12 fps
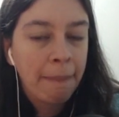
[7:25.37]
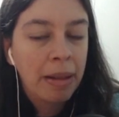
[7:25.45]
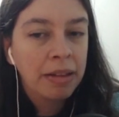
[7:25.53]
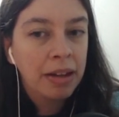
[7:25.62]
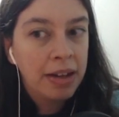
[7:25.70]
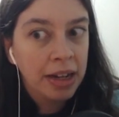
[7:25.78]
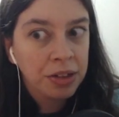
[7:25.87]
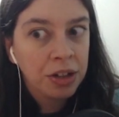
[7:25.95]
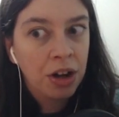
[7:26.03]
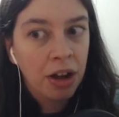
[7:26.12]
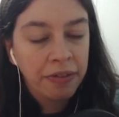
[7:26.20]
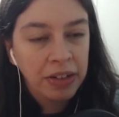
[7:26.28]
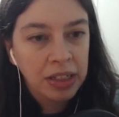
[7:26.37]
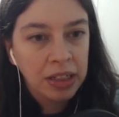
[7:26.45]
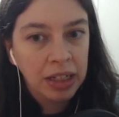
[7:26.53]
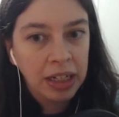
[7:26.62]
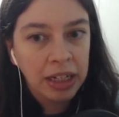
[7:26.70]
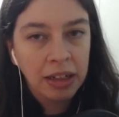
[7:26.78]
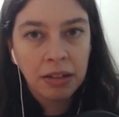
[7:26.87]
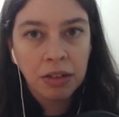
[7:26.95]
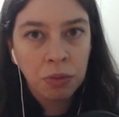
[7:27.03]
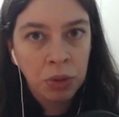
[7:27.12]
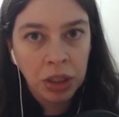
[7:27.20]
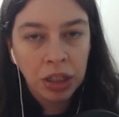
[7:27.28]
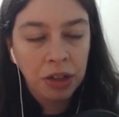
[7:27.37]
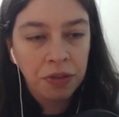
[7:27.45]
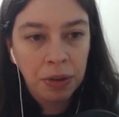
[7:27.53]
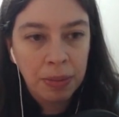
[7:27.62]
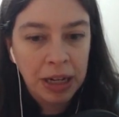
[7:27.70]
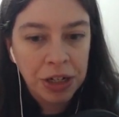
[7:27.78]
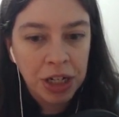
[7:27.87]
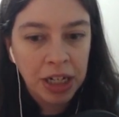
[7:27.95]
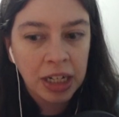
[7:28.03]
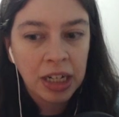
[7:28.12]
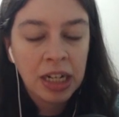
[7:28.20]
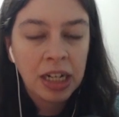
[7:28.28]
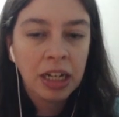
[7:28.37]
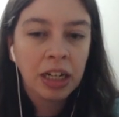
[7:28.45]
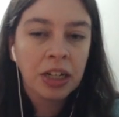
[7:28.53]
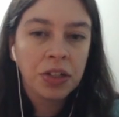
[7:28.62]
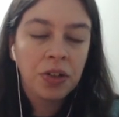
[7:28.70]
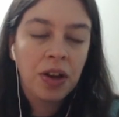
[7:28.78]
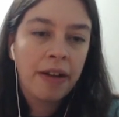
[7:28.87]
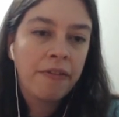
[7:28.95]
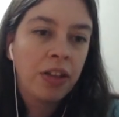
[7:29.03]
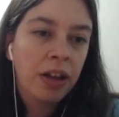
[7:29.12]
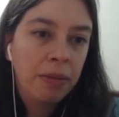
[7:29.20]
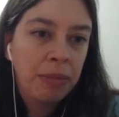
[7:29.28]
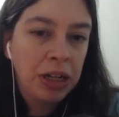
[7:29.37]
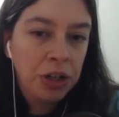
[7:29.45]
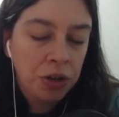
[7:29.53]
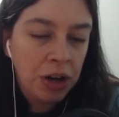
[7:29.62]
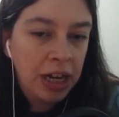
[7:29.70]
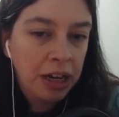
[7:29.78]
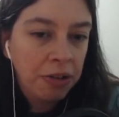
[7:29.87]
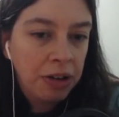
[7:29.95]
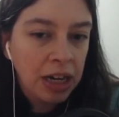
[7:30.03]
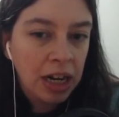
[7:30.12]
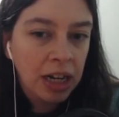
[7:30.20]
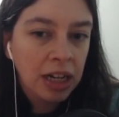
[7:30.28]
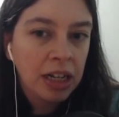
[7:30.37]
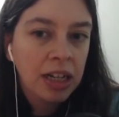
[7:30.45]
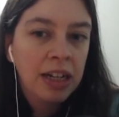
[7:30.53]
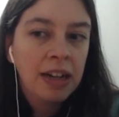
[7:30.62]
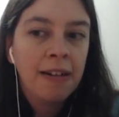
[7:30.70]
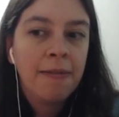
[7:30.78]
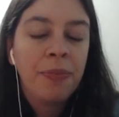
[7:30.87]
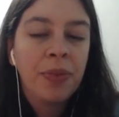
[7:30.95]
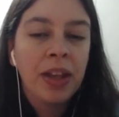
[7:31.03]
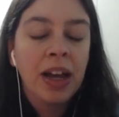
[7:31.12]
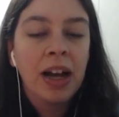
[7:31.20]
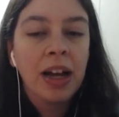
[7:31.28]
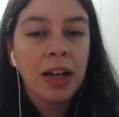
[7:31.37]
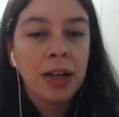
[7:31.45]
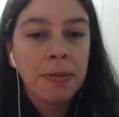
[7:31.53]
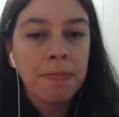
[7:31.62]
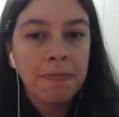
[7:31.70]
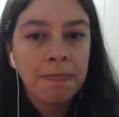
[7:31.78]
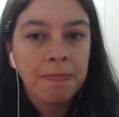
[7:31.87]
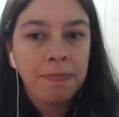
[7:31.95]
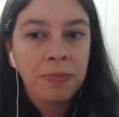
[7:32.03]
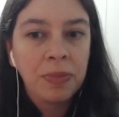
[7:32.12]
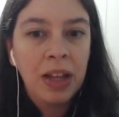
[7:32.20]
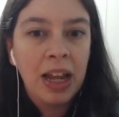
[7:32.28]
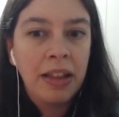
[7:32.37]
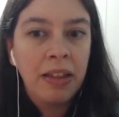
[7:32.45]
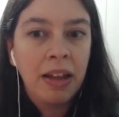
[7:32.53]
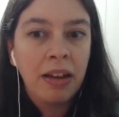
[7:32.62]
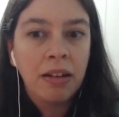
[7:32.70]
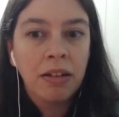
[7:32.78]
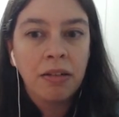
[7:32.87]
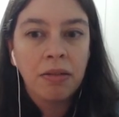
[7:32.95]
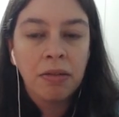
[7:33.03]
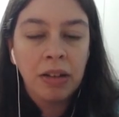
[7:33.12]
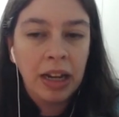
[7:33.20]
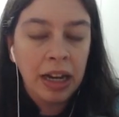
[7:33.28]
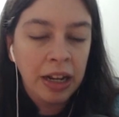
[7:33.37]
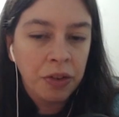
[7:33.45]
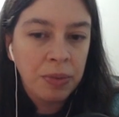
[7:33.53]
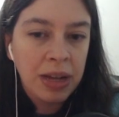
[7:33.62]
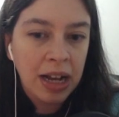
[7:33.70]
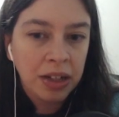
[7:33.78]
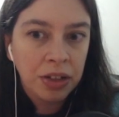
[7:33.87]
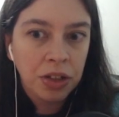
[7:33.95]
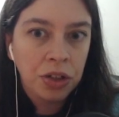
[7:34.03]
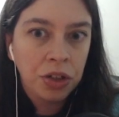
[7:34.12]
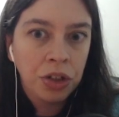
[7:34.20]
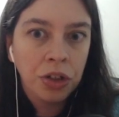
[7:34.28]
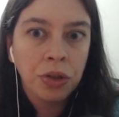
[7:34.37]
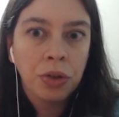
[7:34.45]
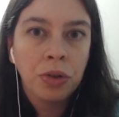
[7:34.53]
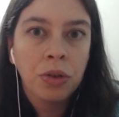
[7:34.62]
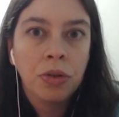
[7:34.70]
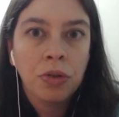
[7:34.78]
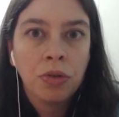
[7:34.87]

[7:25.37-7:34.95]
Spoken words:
The desert, obviously, really good for magic because you have the mage training arena. And then it gives me access to